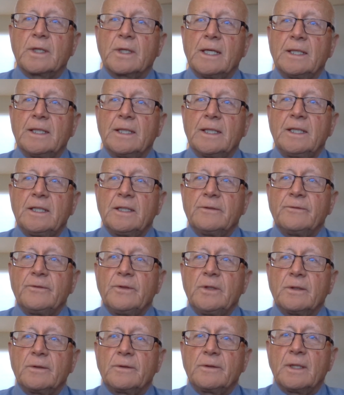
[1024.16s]
kind of give
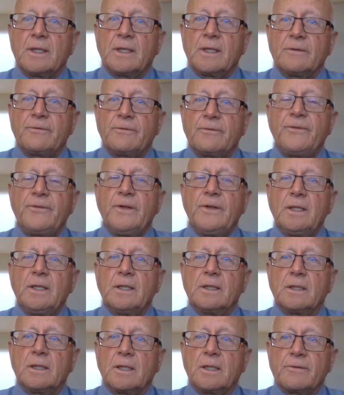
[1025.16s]
you the
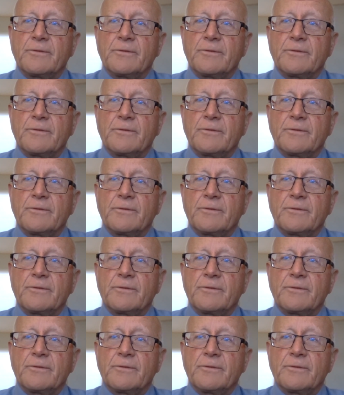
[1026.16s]
feel